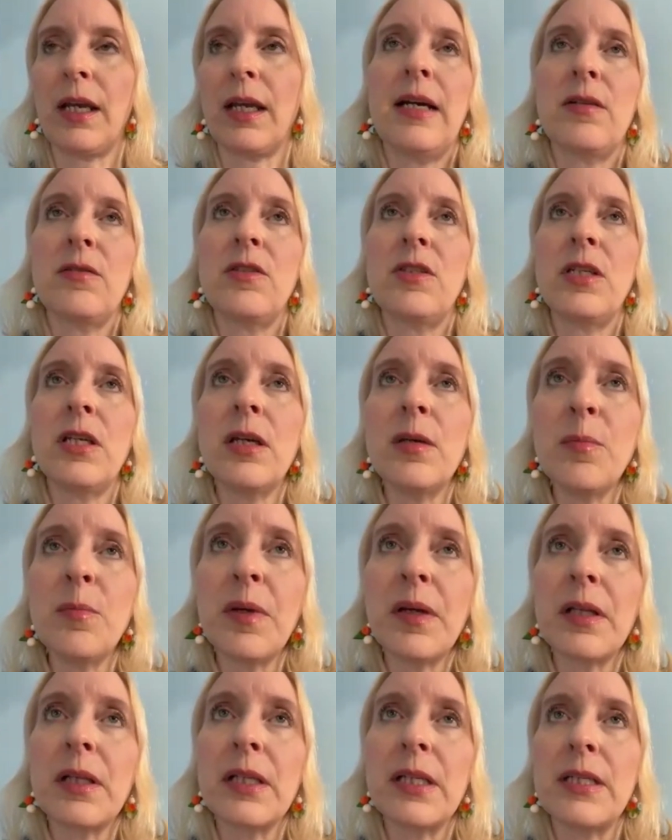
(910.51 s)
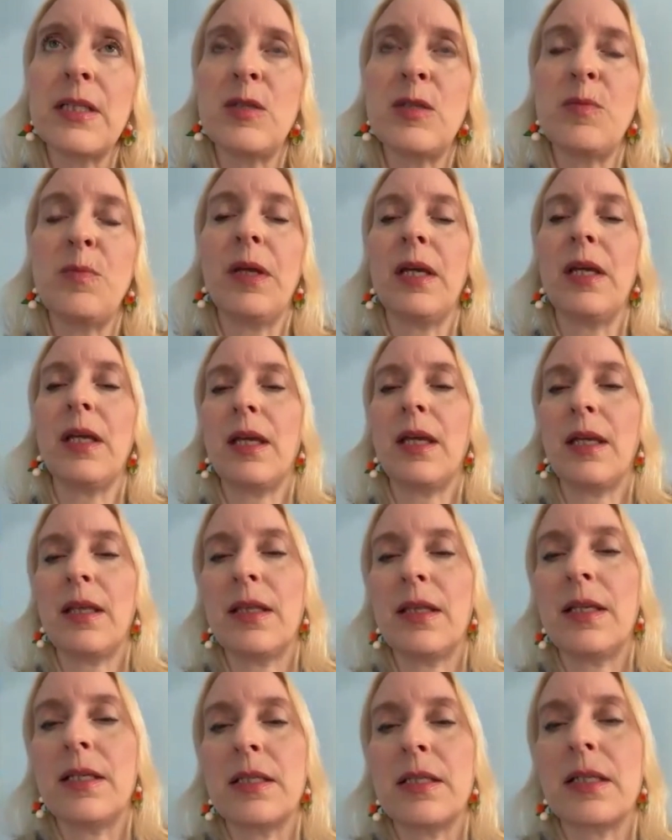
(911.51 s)
Now, typically speaking,
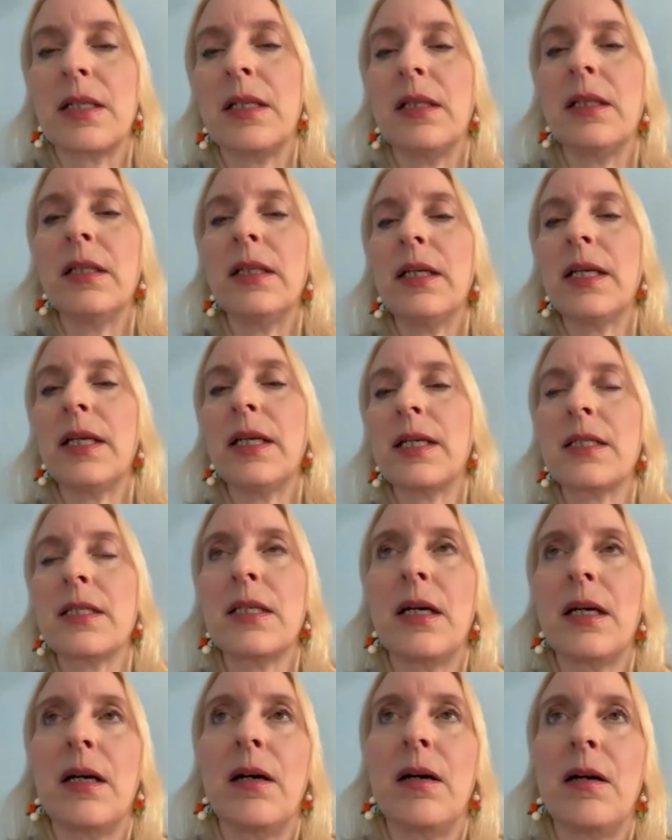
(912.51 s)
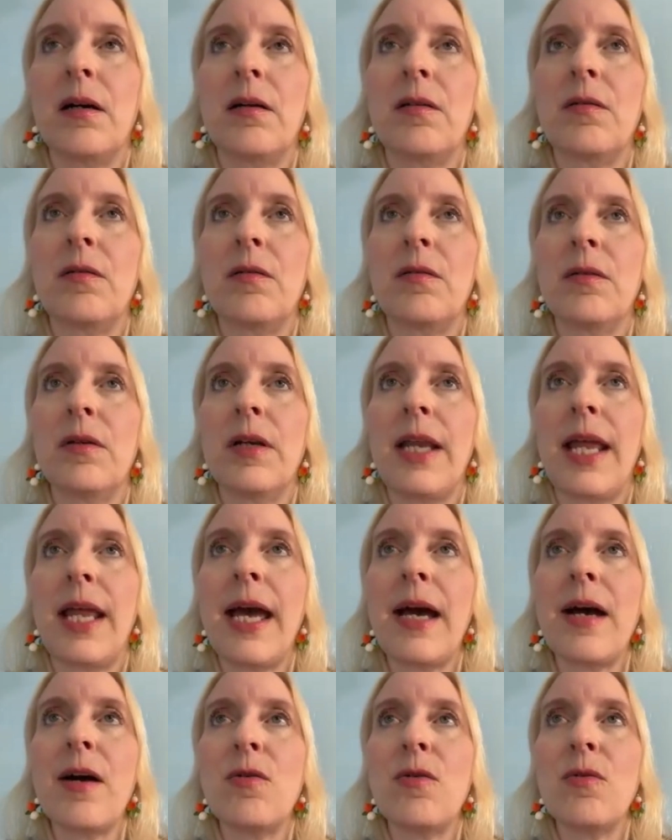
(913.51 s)
these clinics are
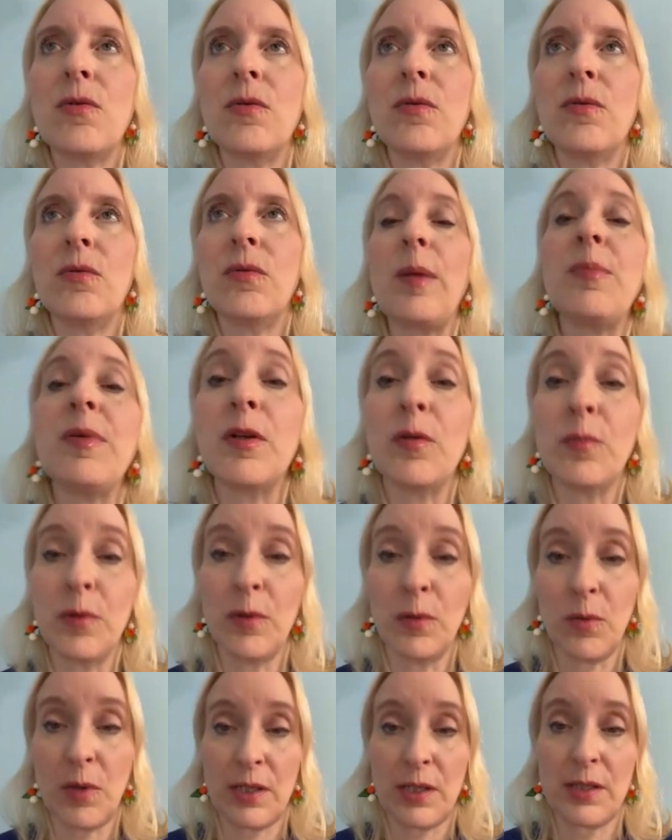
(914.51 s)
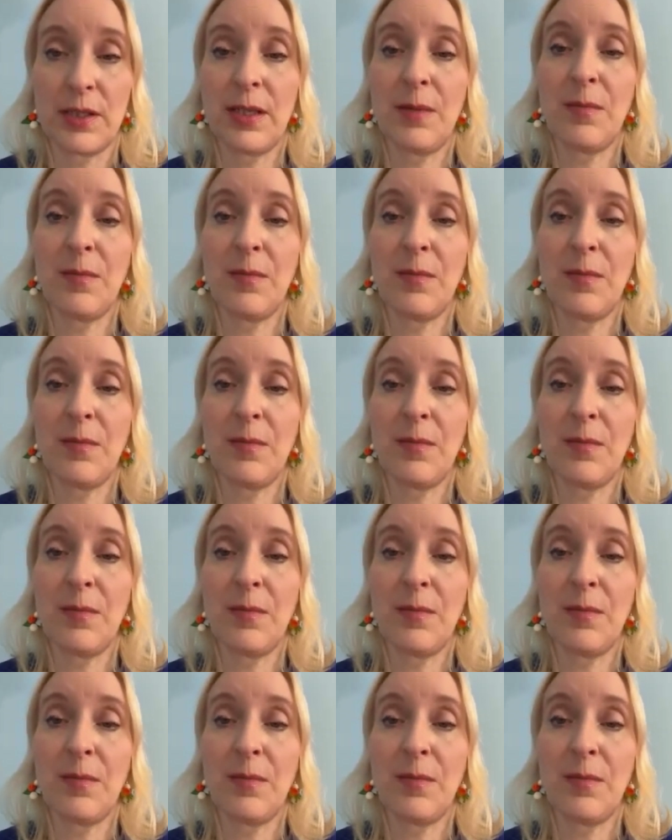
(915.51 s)
now reputable ones.